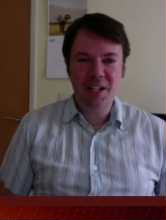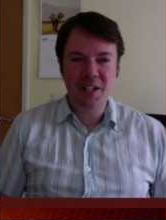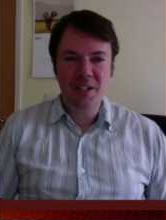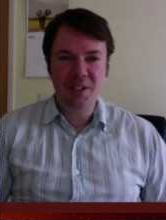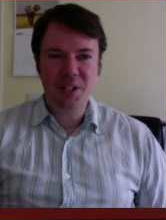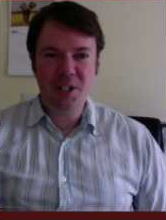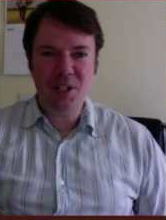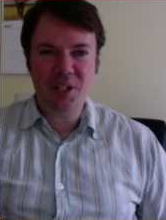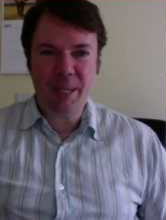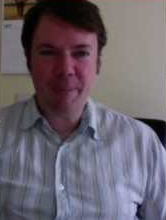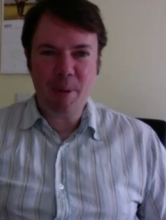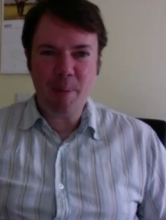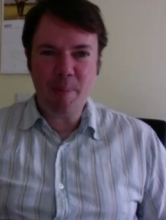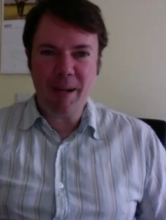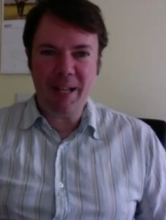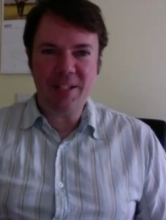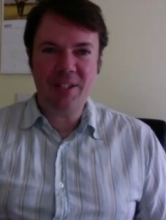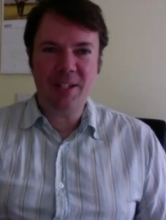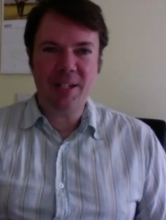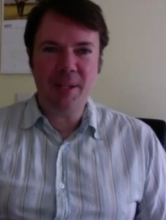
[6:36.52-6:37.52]
just coming
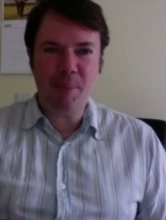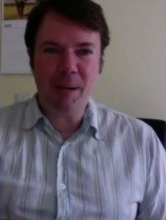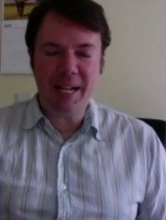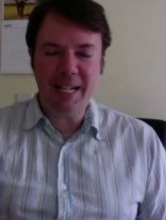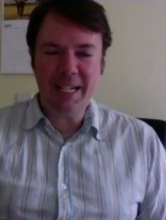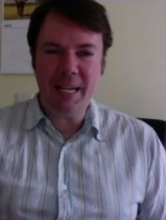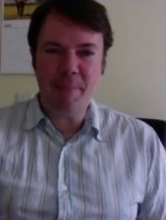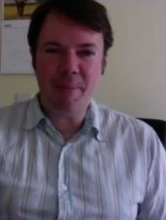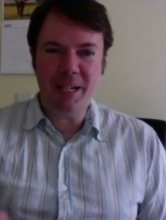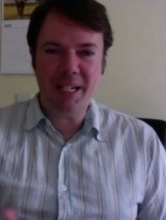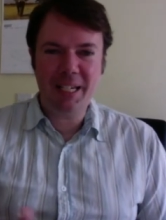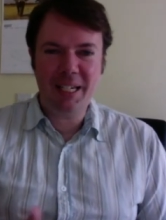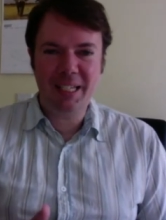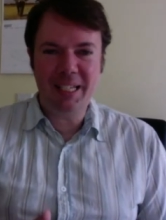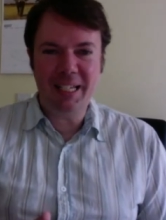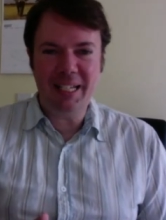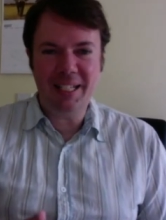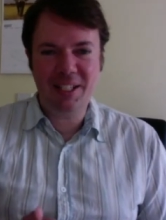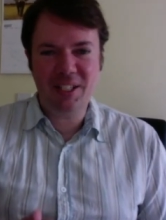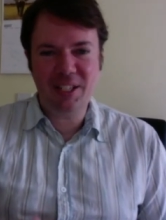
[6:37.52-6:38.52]
back to the pandemic
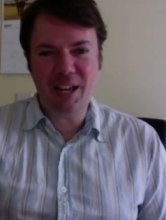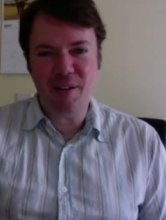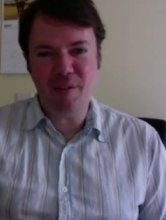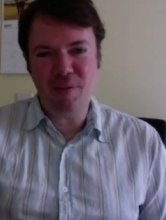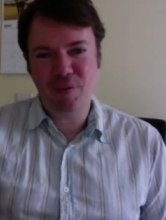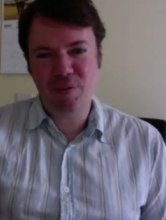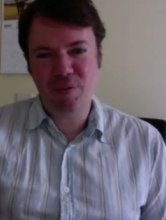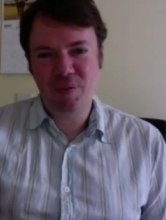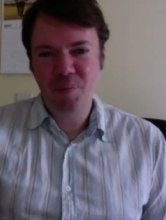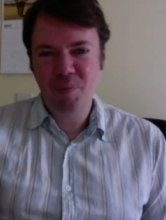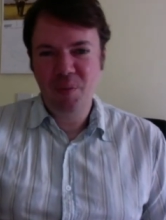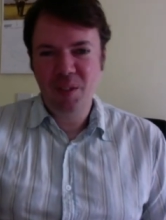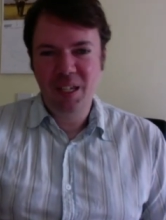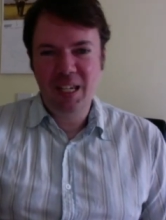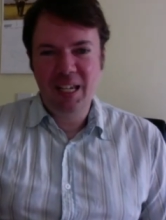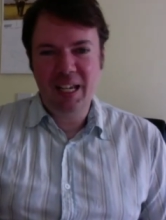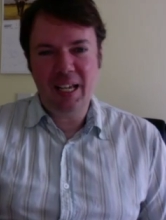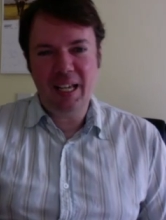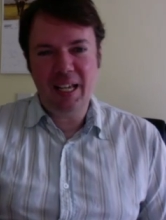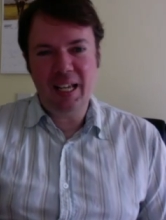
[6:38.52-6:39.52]
itself,
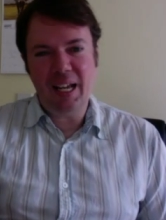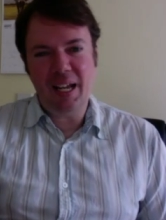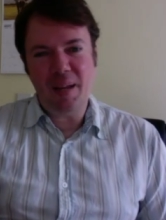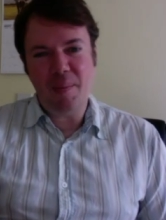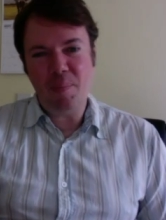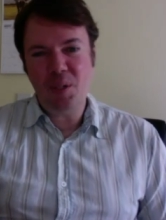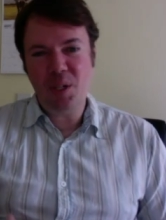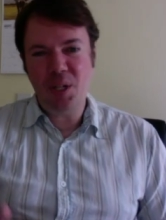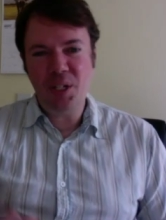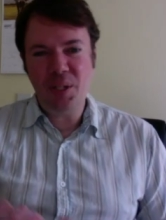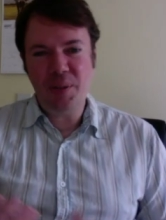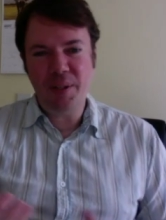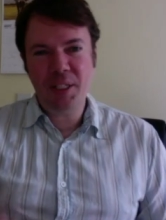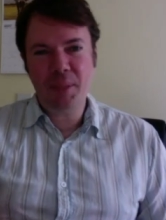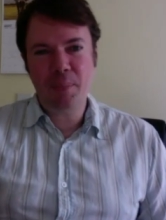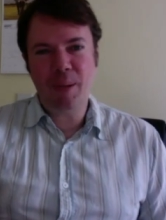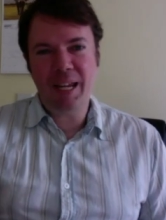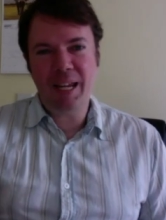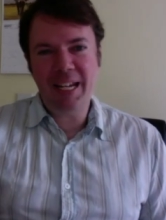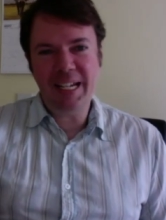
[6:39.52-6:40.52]
uh, can you
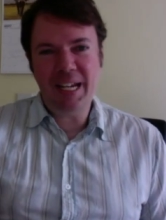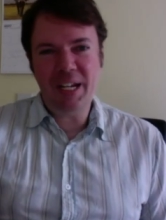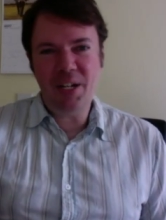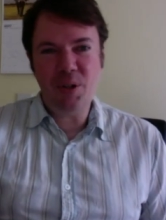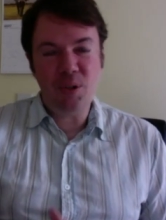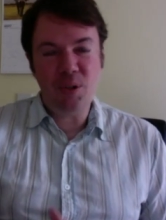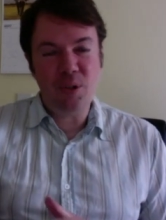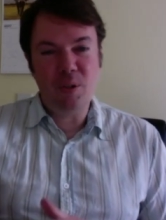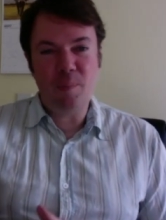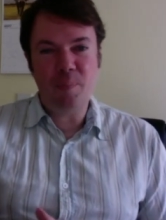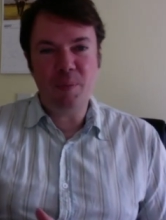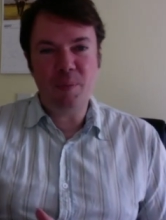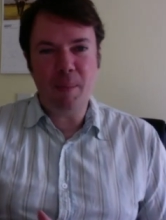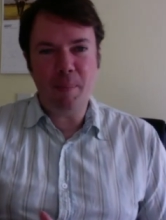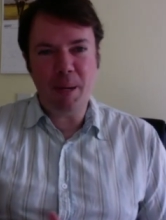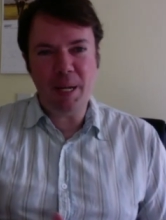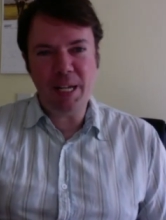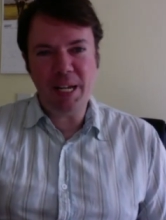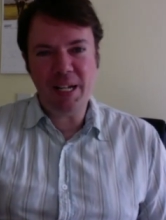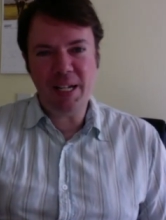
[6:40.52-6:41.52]
explain, in your
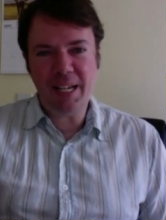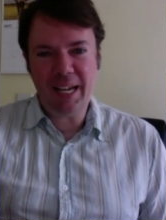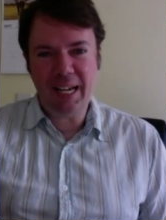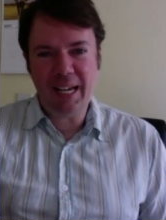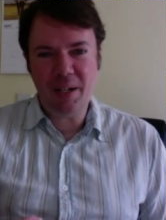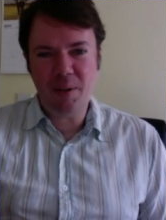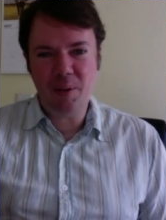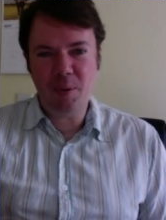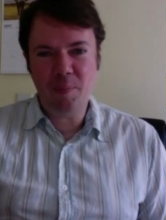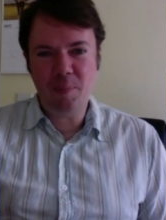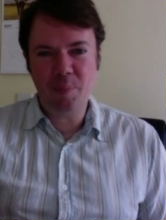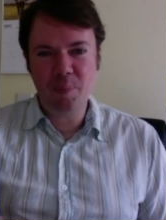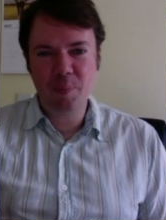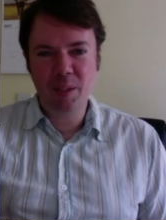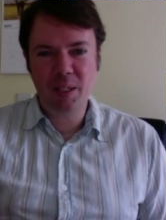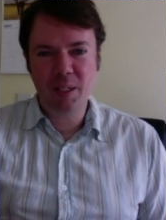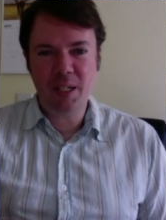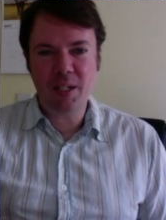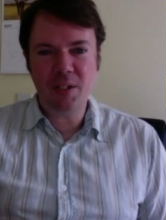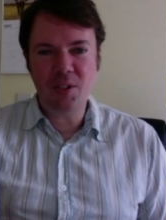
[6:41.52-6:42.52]
opinion, how
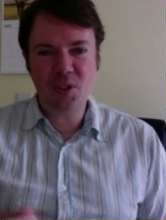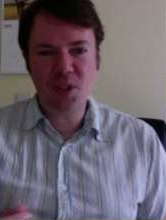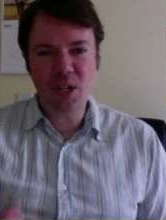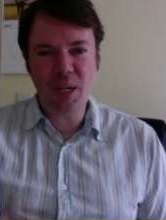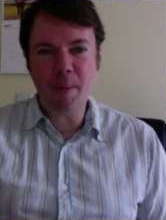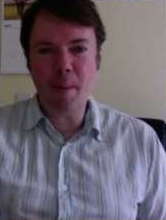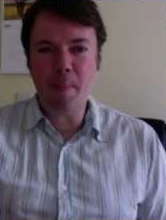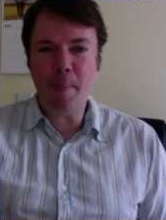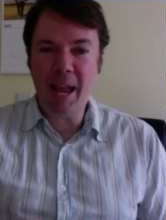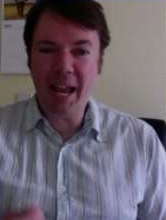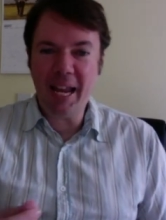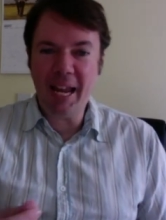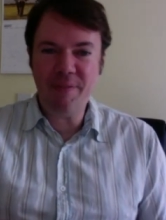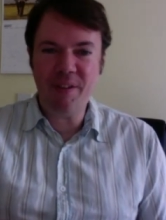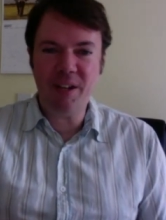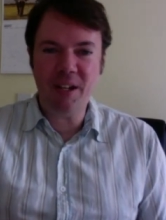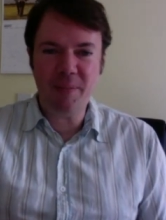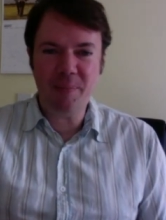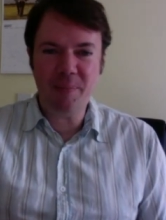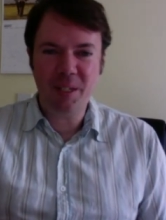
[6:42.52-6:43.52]
consumer
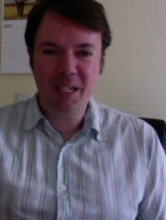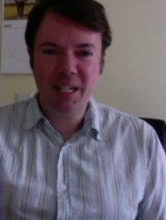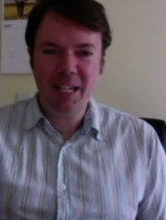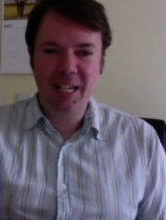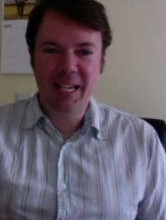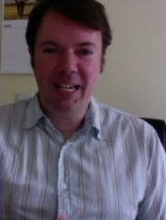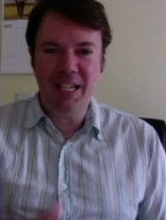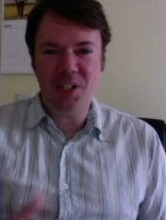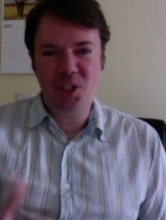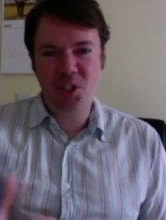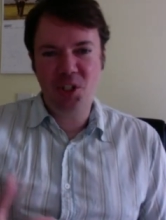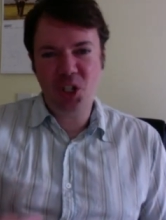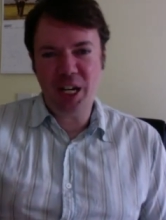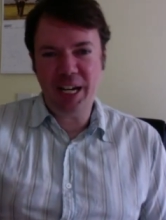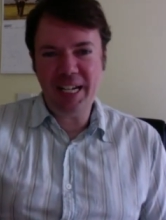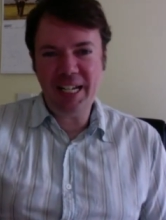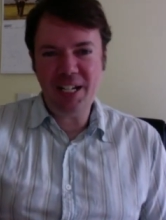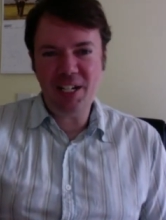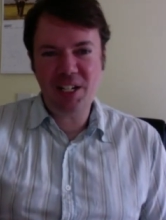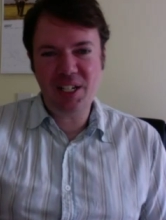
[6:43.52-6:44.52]
behaviour has
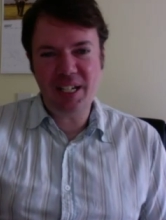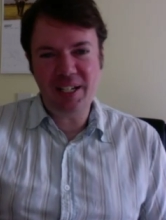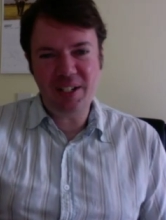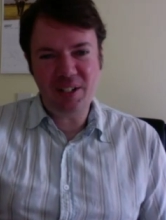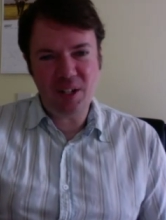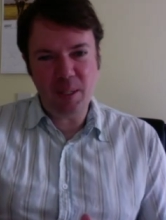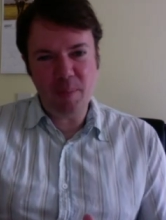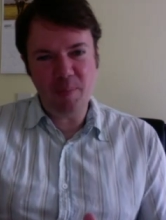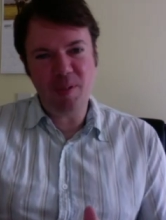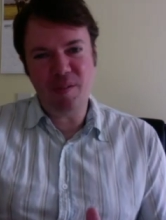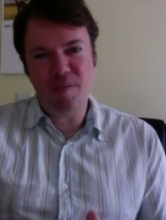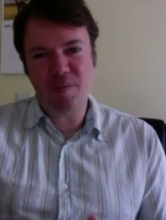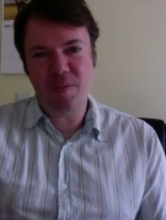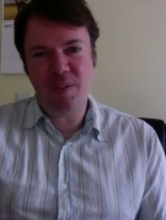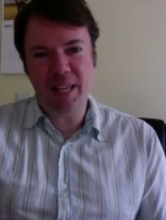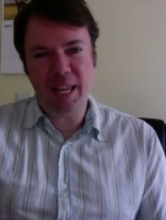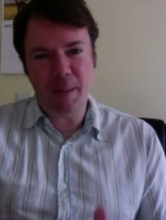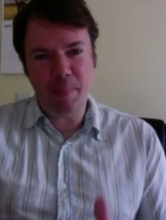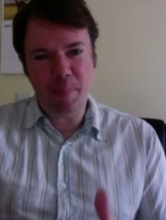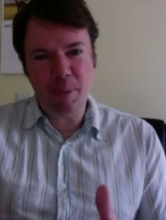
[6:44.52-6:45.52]
changed in terms of
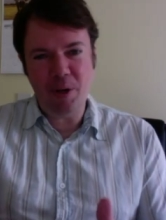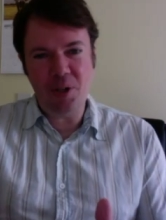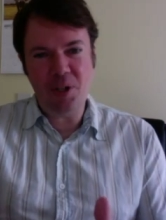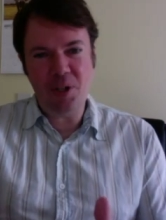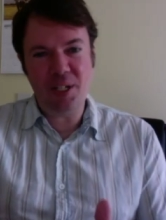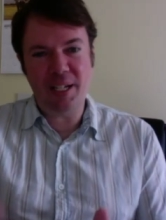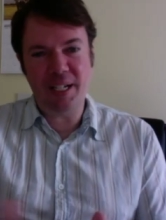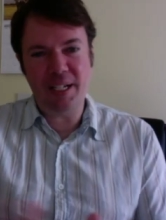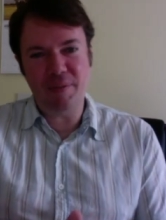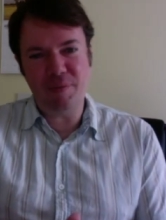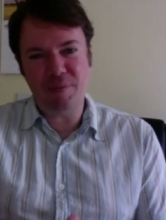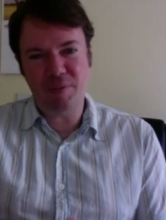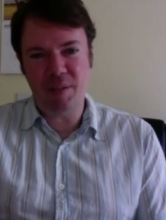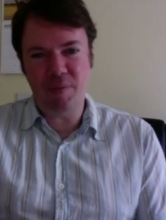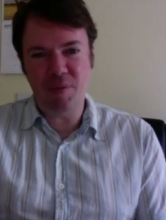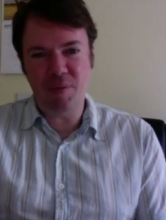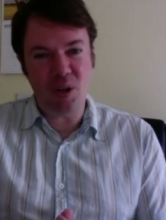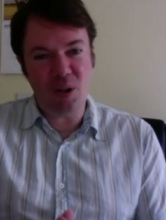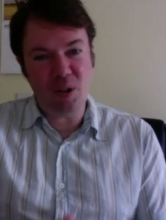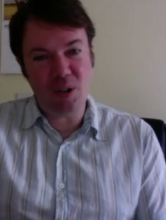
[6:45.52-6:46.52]
their purchasing of,
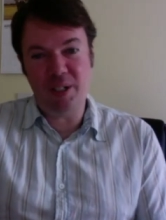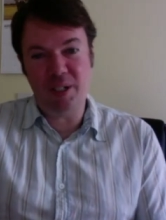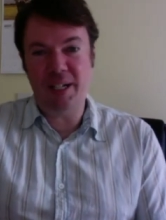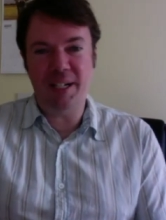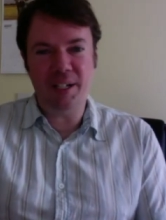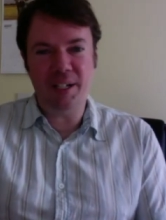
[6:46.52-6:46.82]
of chocolate and